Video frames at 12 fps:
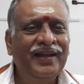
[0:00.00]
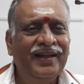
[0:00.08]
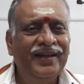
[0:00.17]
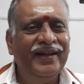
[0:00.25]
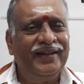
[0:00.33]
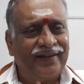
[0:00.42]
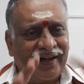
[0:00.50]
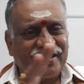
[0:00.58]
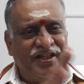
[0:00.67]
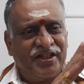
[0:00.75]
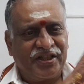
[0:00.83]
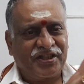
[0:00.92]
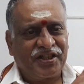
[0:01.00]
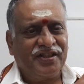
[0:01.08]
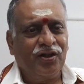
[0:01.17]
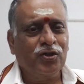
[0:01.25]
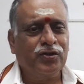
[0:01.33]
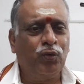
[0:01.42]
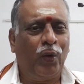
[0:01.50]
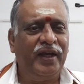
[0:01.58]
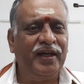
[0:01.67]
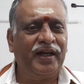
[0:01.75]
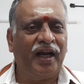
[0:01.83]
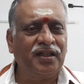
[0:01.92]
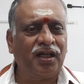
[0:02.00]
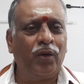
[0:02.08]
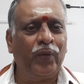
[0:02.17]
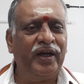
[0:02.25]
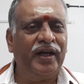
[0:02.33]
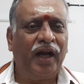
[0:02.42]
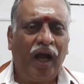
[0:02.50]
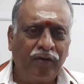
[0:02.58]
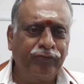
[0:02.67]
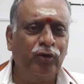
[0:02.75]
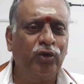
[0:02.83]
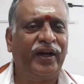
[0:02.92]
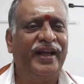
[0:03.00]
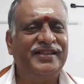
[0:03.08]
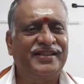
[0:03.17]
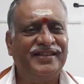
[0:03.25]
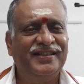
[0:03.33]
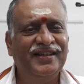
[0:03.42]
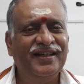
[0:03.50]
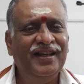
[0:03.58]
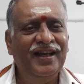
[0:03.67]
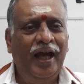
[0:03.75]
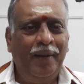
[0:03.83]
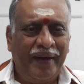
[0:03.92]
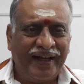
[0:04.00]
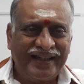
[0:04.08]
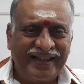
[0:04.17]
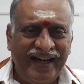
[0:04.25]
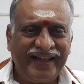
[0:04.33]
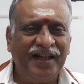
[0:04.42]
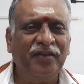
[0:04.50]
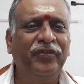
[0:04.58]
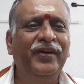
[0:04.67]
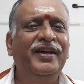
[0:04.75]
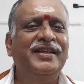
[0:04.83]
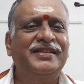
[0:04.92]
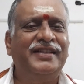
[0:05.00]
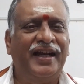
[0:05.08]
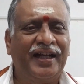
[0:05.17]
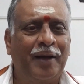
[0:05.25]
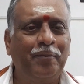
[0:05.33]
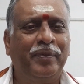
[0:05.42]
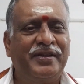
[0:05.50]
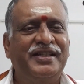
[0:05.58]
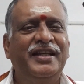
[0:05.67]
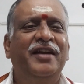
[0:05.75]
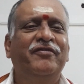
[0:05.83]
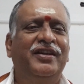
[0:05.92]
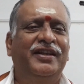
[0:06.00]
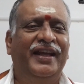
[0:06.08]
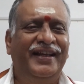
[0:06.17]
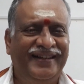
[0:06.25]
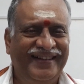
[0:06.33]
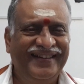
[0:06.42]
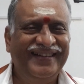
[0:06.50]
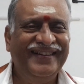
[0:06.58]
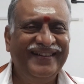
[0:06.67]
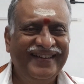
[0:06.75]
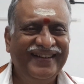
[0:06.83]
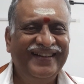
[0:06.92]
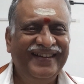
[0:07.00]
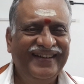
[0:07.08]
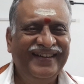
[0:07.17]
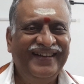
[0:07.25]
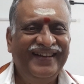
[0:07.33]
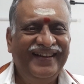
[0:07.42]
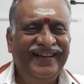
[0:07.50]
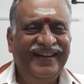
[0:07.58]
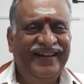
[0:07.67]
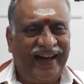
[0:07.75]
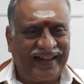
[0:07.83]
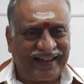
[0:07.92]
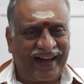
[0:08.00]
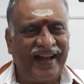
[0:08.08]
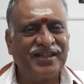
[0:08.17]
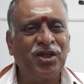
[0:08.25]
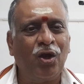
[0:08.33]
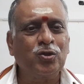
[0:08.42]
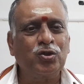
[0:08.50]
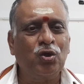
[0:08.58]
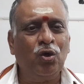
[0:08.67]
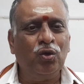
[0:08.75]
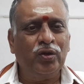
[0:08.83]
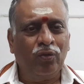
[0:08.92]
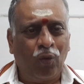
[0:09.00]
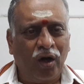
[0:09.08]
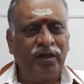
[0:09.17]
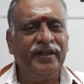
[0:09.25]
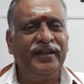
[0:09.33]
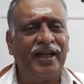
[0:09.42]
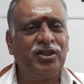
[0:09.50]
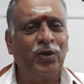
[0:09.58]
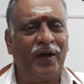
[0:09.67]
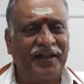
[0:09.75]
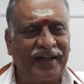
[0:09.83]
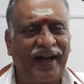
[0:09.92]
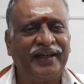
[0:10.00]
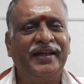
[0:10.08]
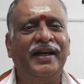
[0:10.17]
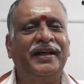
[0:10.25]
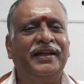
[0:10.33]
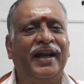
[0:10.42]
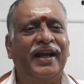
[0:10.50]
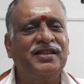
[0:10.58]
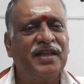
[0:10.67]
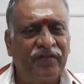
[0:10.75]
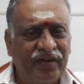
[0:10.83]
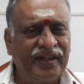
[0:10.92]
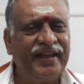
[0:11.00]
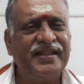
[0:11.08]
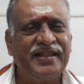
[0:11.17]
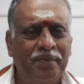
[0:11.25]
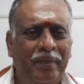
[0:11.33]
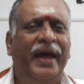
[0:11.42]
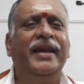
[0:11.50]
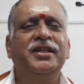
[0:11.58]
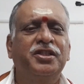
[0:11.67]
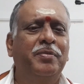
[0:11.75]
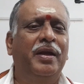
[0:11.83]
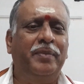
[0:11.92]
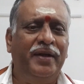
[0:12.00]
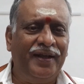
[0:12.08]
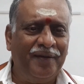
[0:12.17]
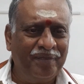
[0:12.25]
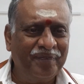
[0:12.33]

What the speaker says: It resists those ultraviolet harmful rays. A magnetic field is there compressing everything. It attracts also. What it has to attract, it attracts. Everything is in balance maybe.